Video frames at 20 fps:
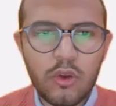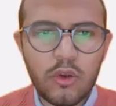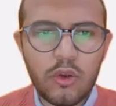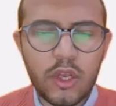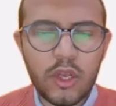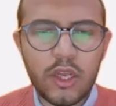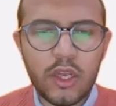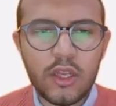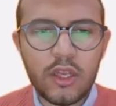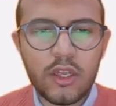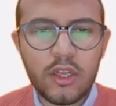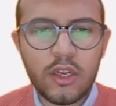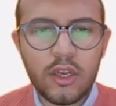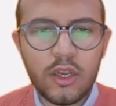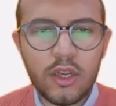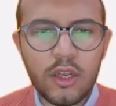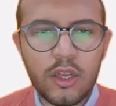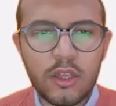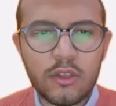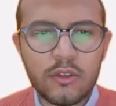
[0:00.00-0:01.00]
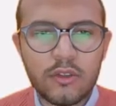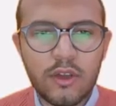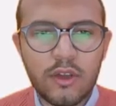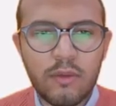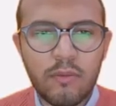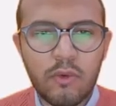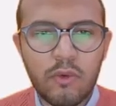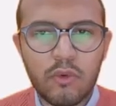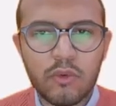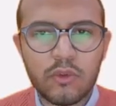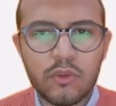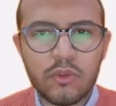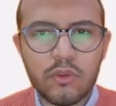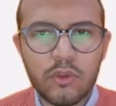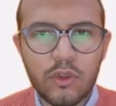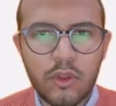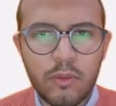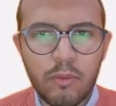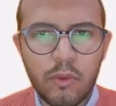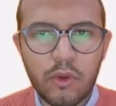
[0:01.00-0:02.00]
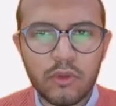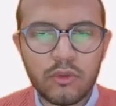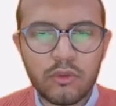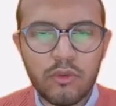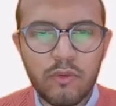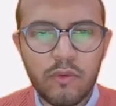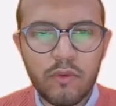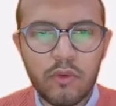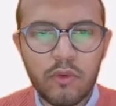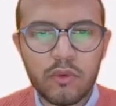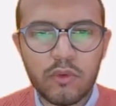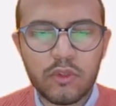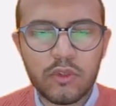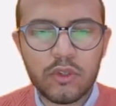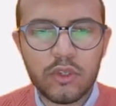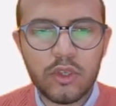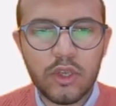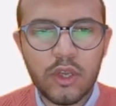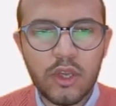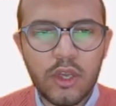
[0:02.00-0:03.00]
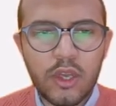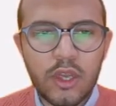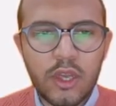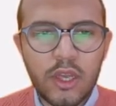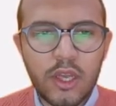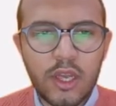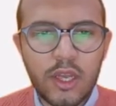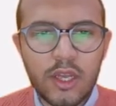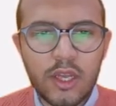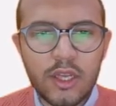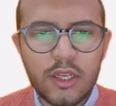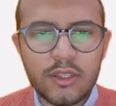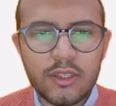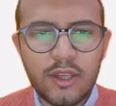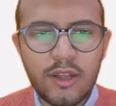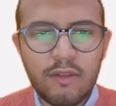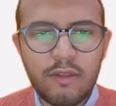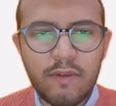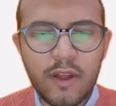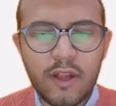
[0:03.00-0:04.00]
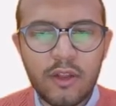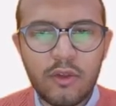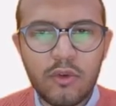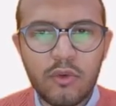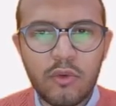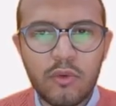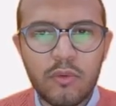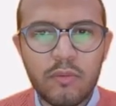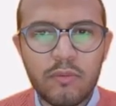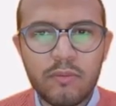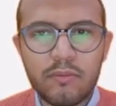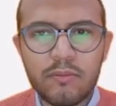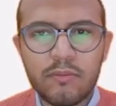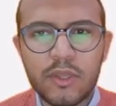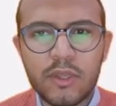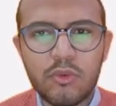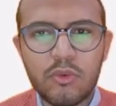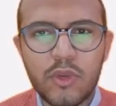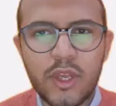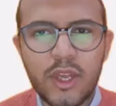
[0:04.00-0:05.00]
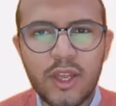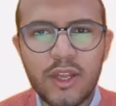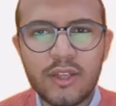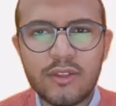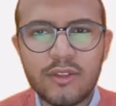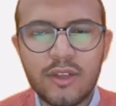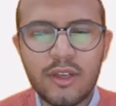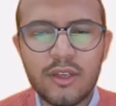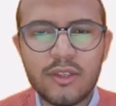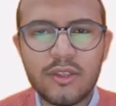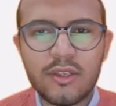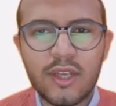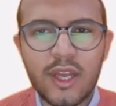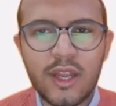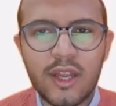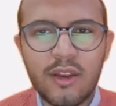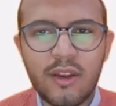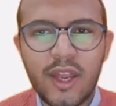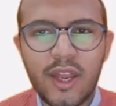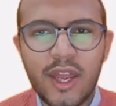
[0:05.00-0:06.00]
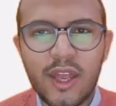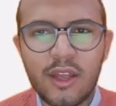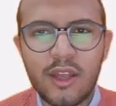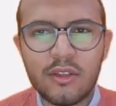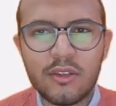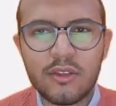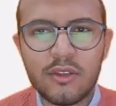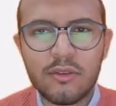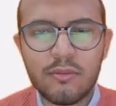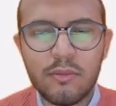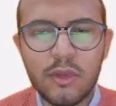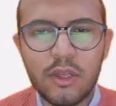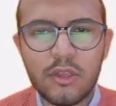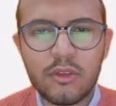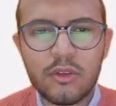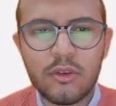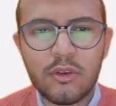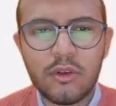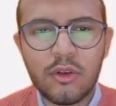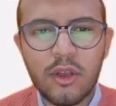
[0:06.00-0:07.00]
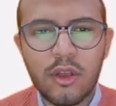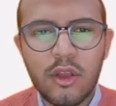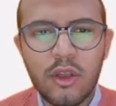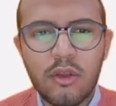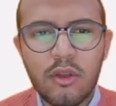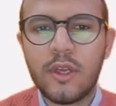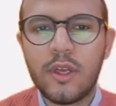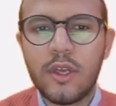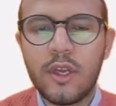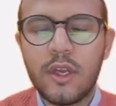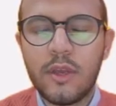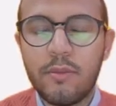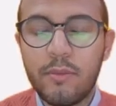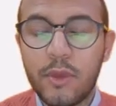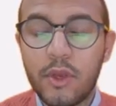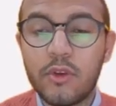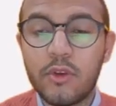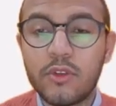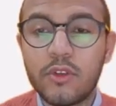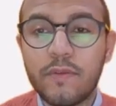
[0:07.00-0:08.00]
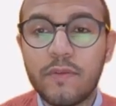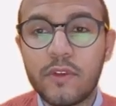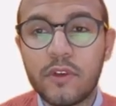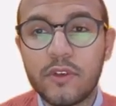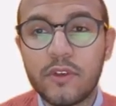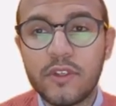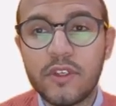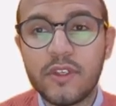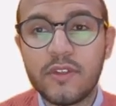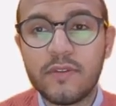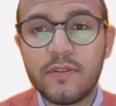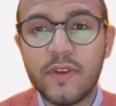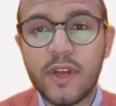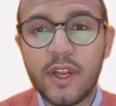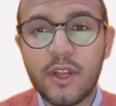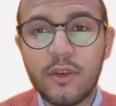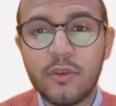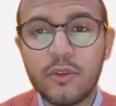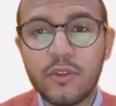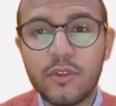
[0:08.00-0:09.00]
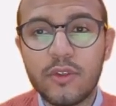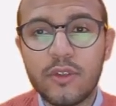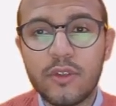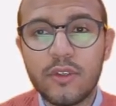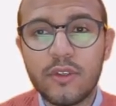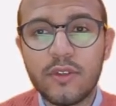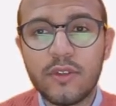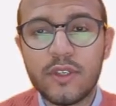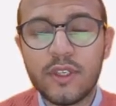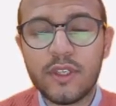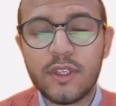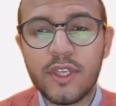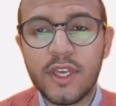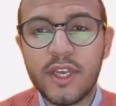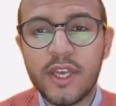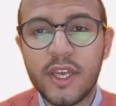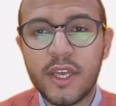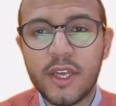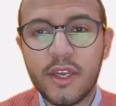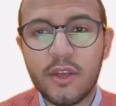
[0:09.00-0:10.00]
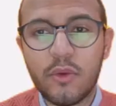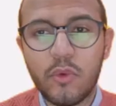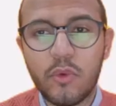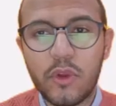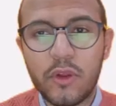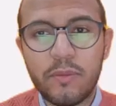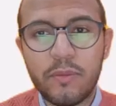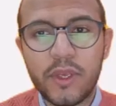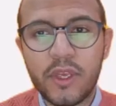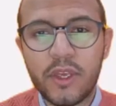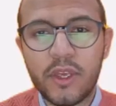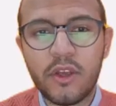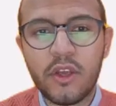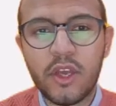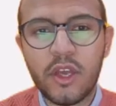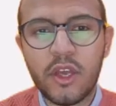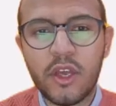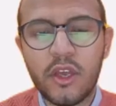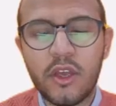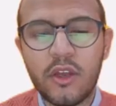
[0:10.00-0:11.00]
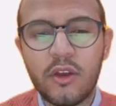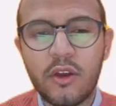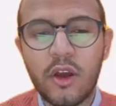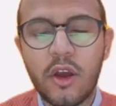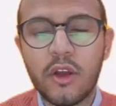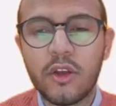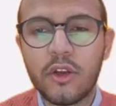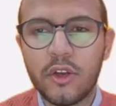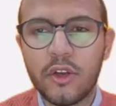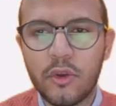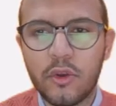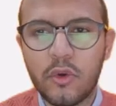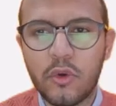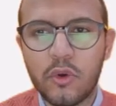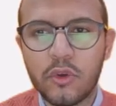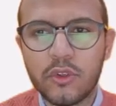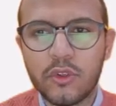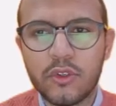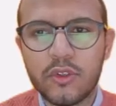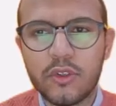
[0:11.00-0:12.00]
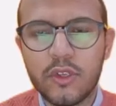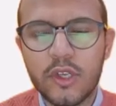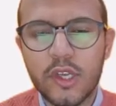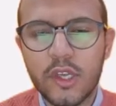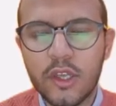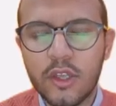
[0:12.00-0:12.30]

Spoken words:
Okay, in some codes, and most of codes, that value between 6 and 8 meter, because after these values, the digging will be higher in cost